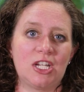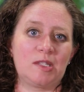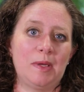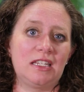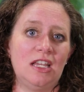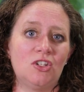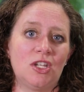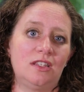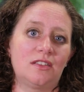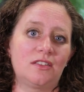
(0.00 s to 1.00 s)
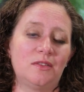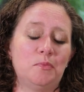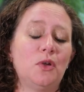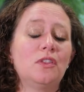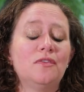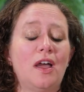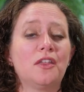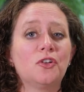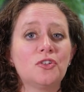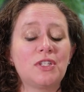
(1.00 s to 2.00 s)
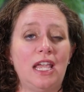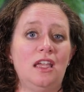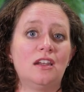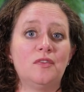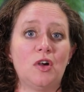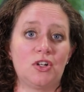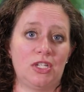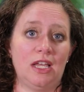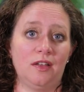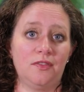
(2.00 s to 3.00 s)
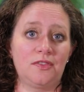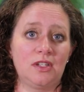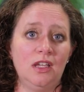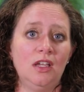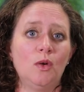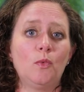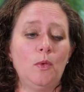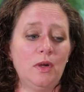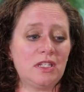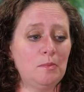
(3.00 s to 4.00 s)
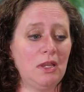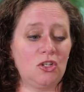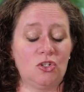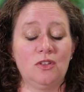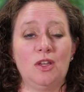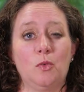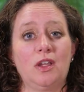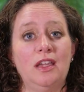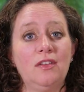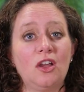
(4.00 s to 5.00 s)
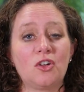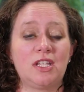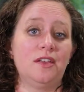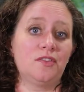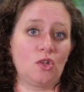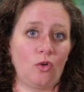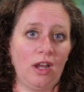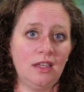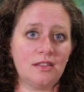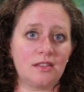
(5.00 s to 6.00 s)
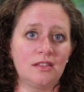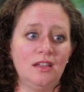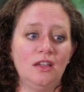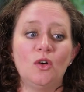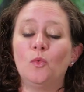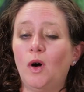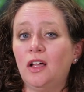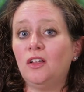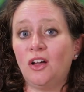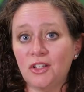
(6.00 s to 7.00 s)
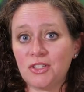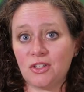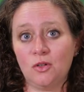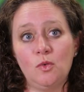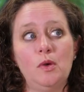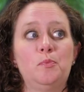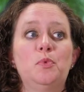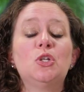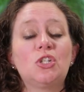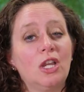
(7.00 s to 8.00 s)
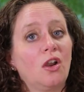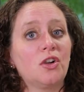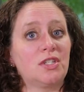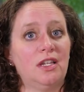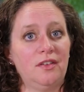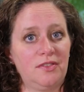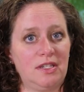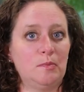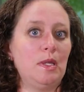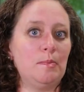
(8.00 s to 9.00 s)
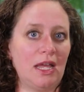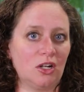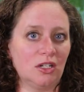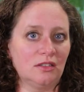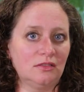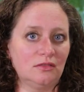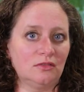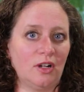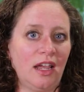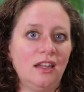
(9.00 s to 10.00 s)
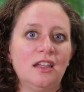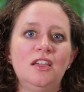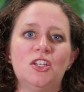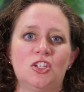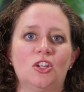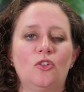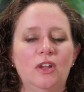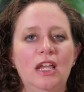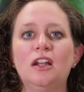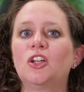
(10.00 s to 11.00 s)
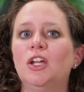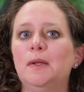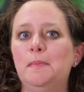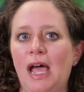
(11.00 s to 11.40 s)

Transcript: expectations, both of others and of ourselves. We want to make sure that we're giving ourselves grace while also pushing ourselves to be better, right? To create a good